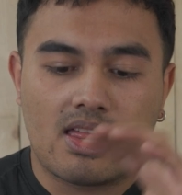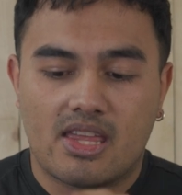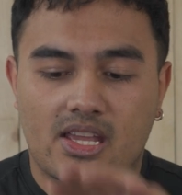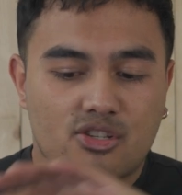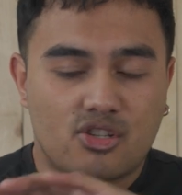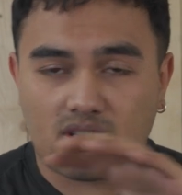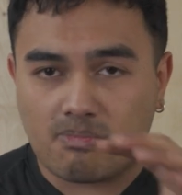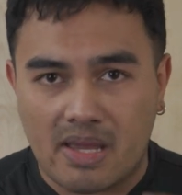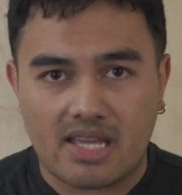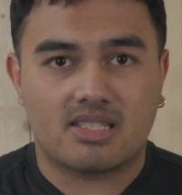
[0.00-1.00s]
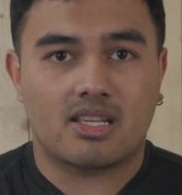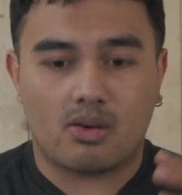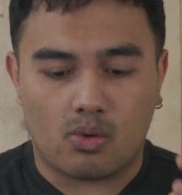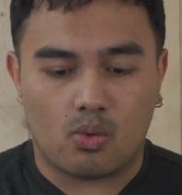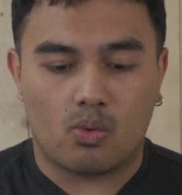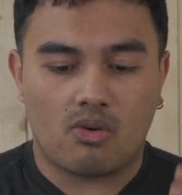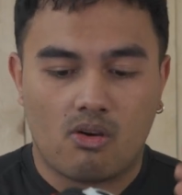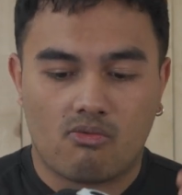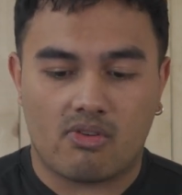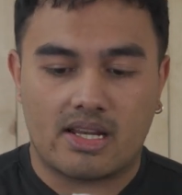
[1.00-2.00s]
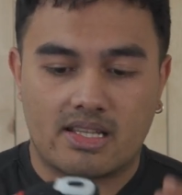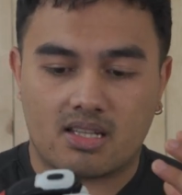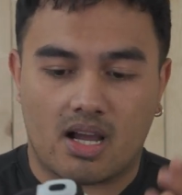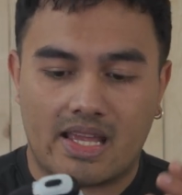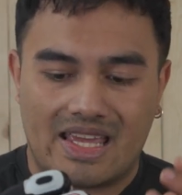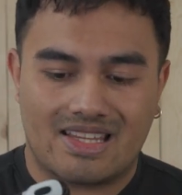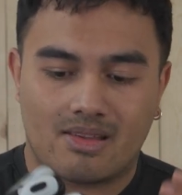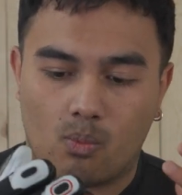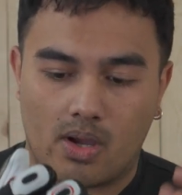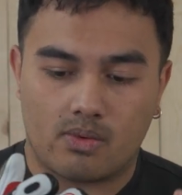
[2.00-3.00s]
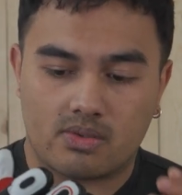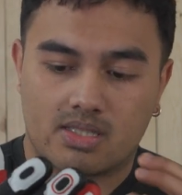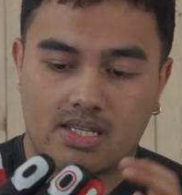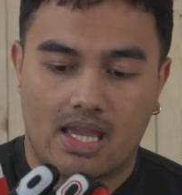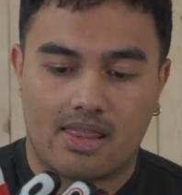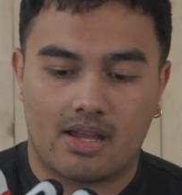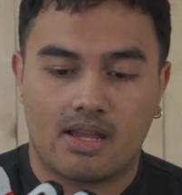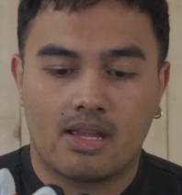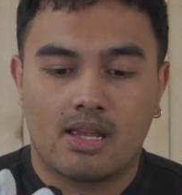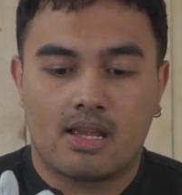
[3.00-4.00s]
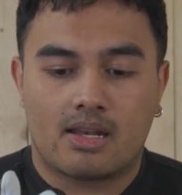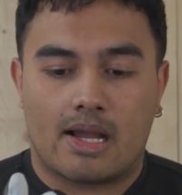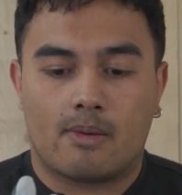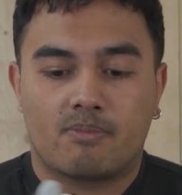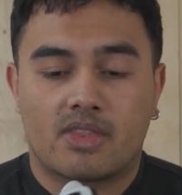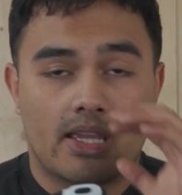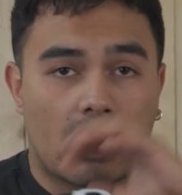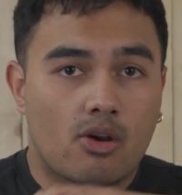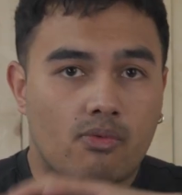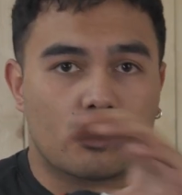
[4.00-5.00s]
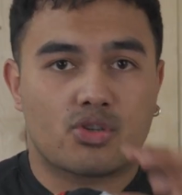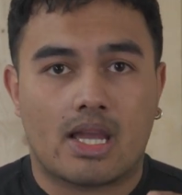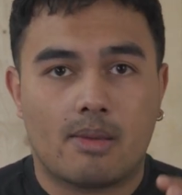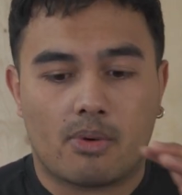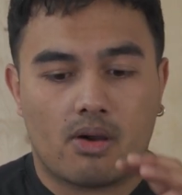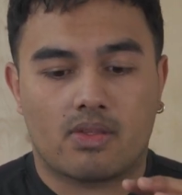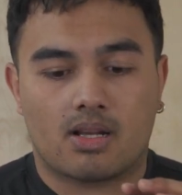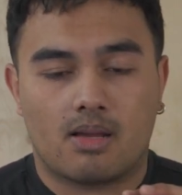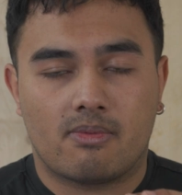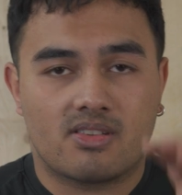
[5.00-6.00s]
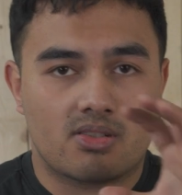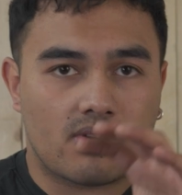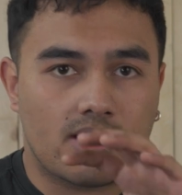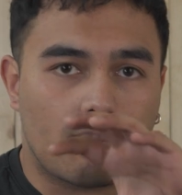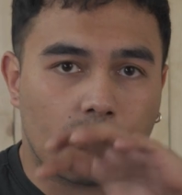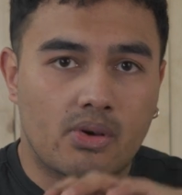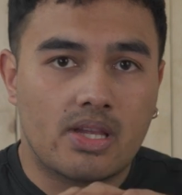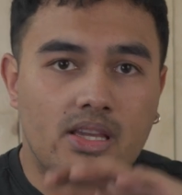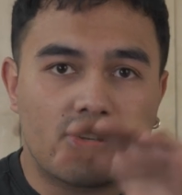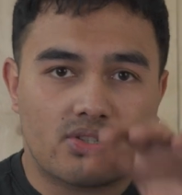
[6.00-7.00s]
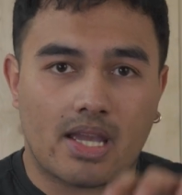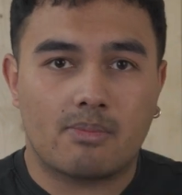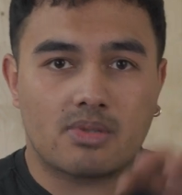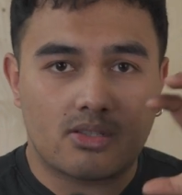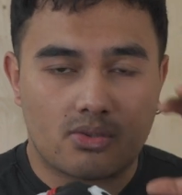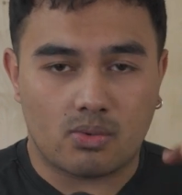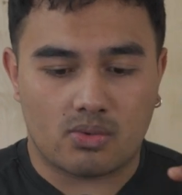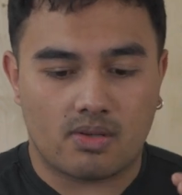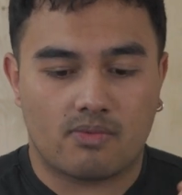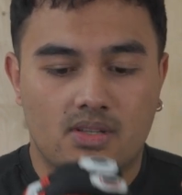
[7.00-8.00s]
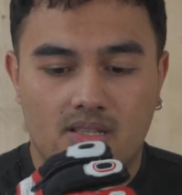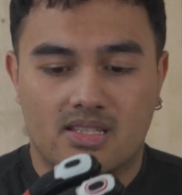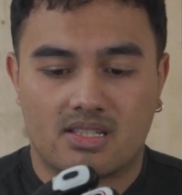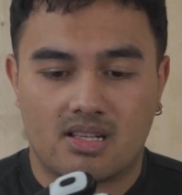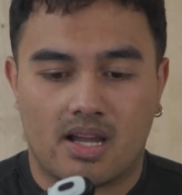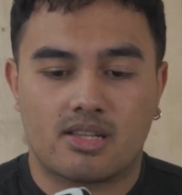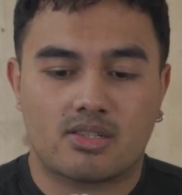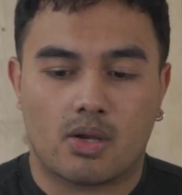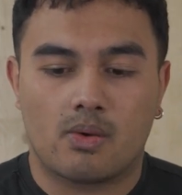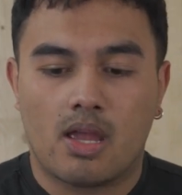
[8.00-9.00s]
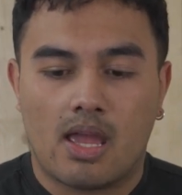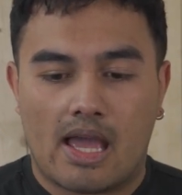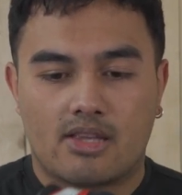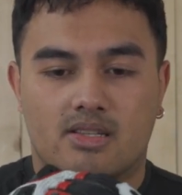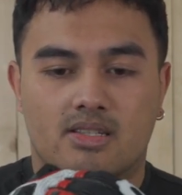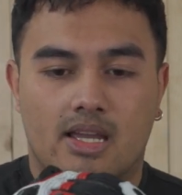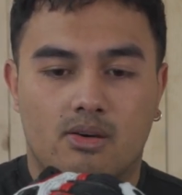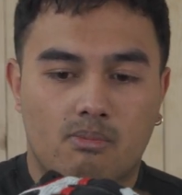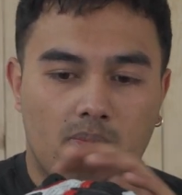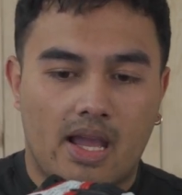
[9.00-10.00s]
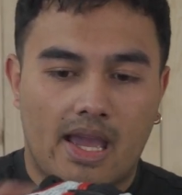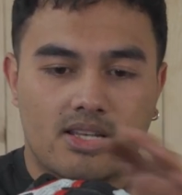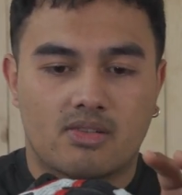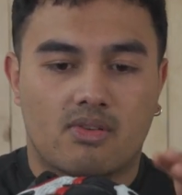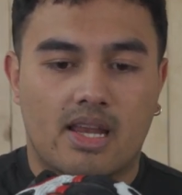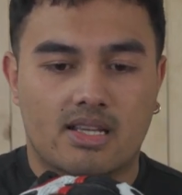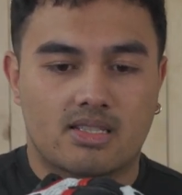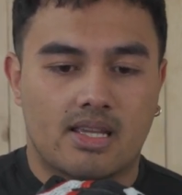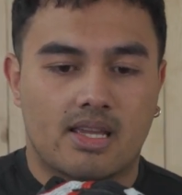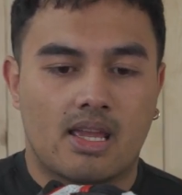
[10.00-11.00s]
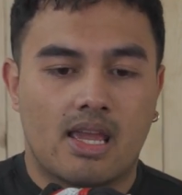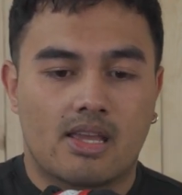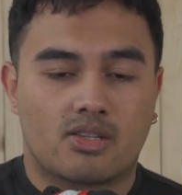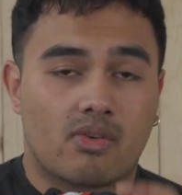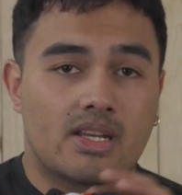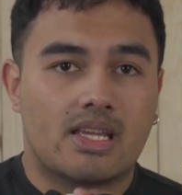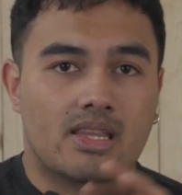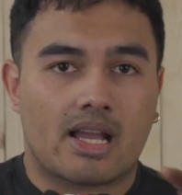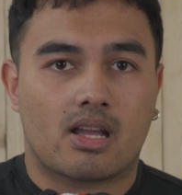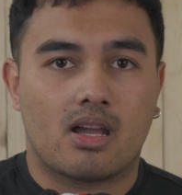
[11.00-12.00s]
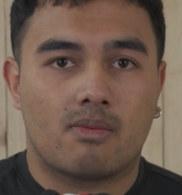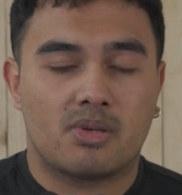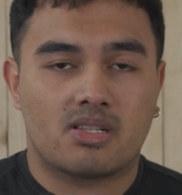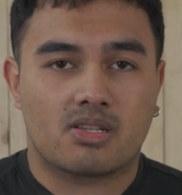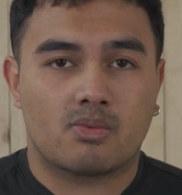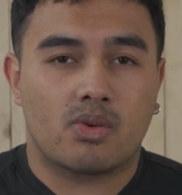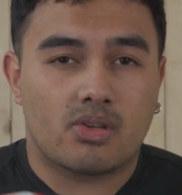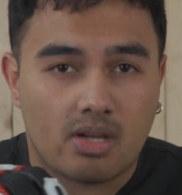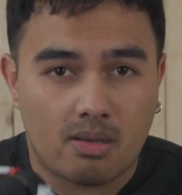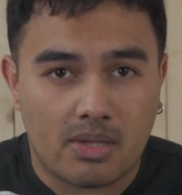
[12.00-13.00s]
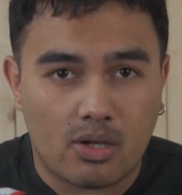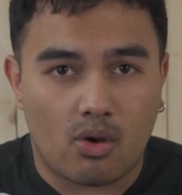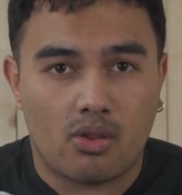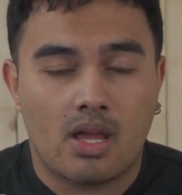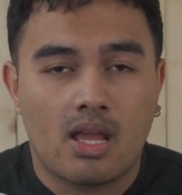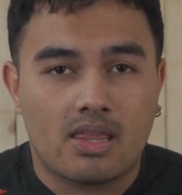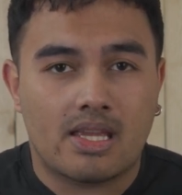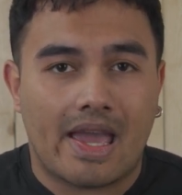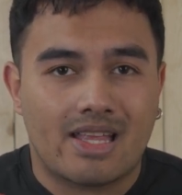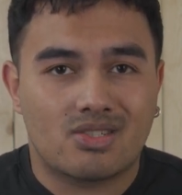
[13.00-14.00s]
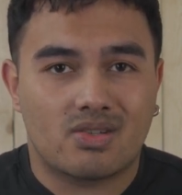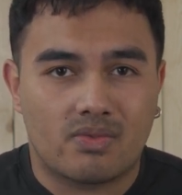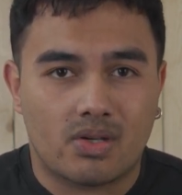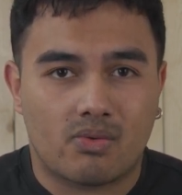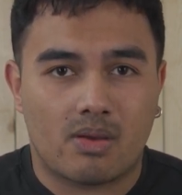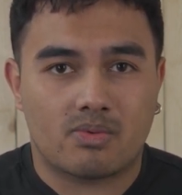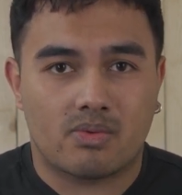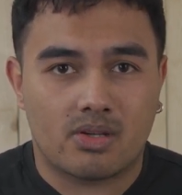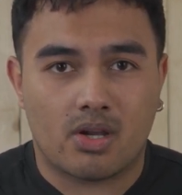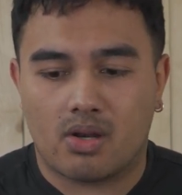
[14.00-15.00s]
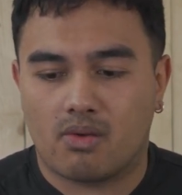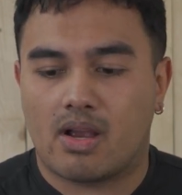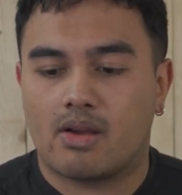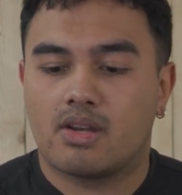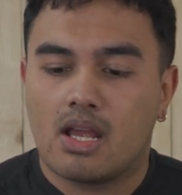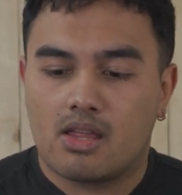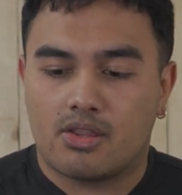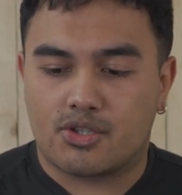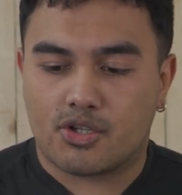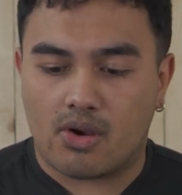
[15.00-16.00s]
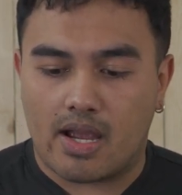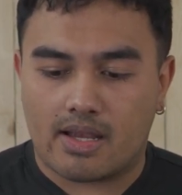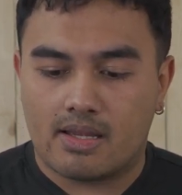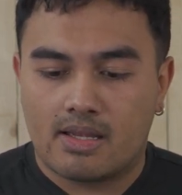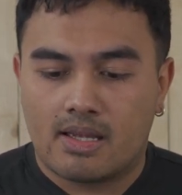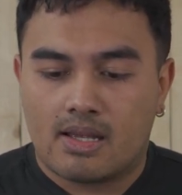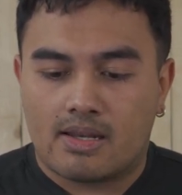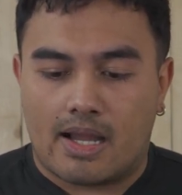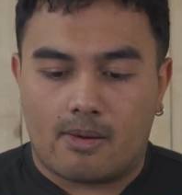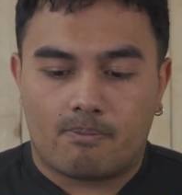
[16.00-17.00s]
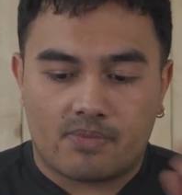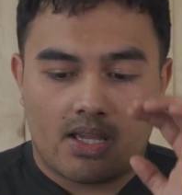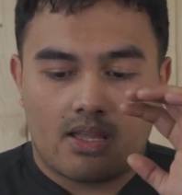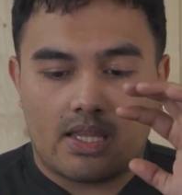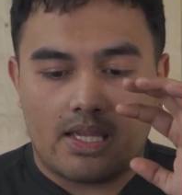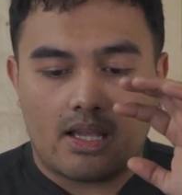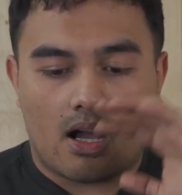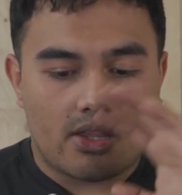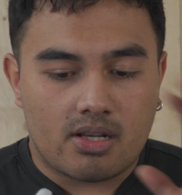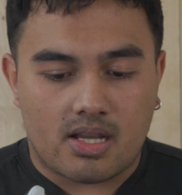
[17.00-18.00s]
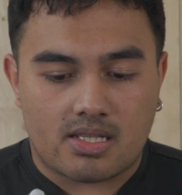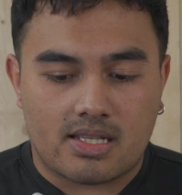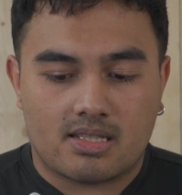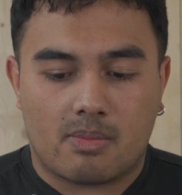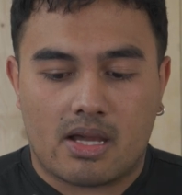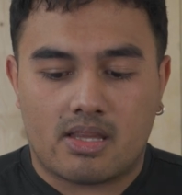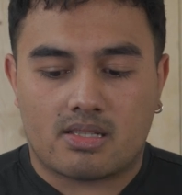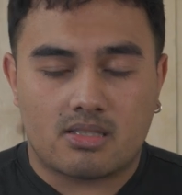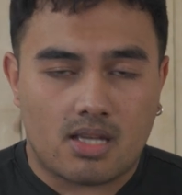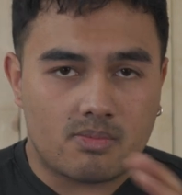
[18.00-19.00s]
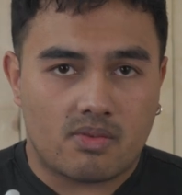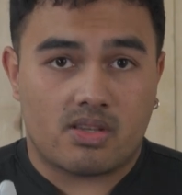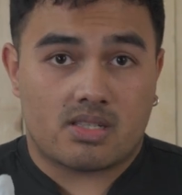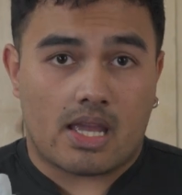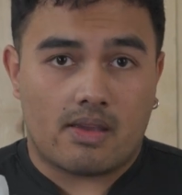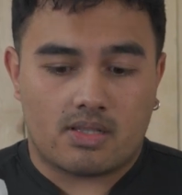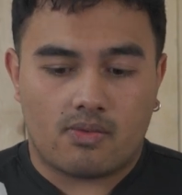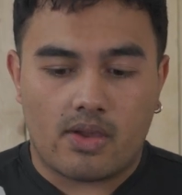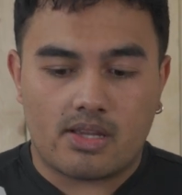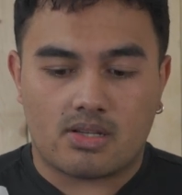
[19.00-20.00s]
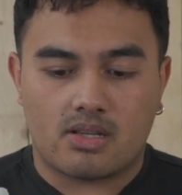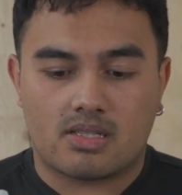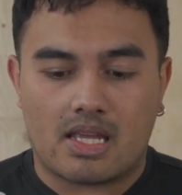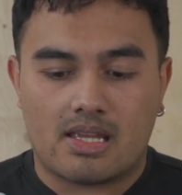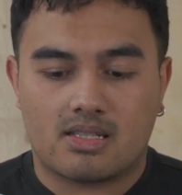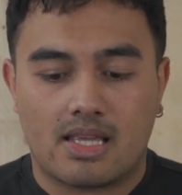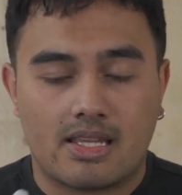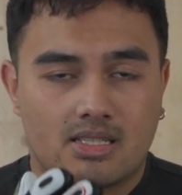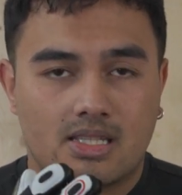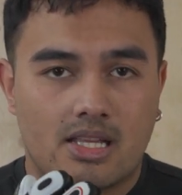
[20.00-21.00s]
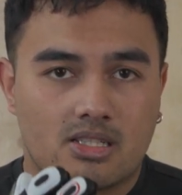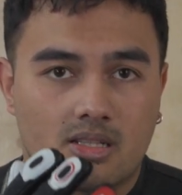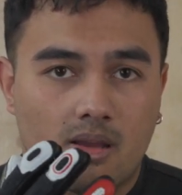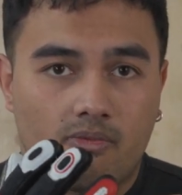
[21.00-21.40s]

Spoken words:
This just makes it all really tie in well together. Now, the overall shape of the glove is already a pre-shaped sort of design, so as you can tell, my hand is relaxed here. It's already in that curved position when you're going to be on the ends of your grips when you're going around the track. Now, the other nice things about this in terms of the safety features is the stitched